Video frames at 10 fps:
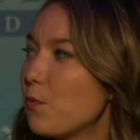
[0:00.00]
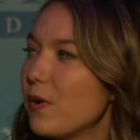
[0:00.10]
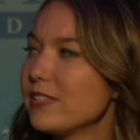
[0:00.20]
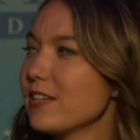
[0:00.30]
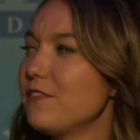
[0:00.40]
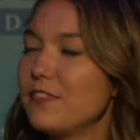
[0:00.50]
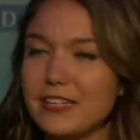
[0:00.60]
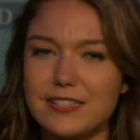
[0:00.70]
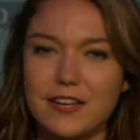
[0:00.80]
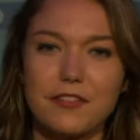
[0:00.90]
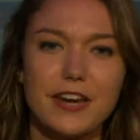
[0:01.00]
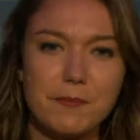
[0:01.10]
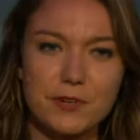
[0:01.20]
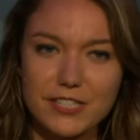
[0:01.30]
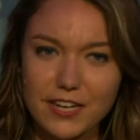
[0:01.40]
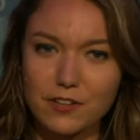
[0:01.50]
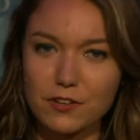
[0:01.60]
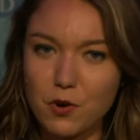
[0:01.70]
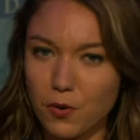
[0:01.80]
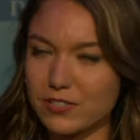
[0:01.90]
once convinced that a
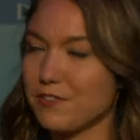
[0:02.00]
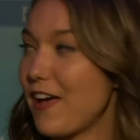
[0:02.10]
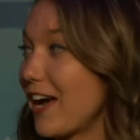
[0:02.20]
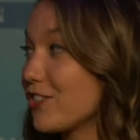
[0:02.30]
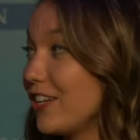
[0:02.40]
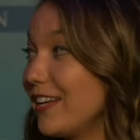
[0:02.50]
particular course of action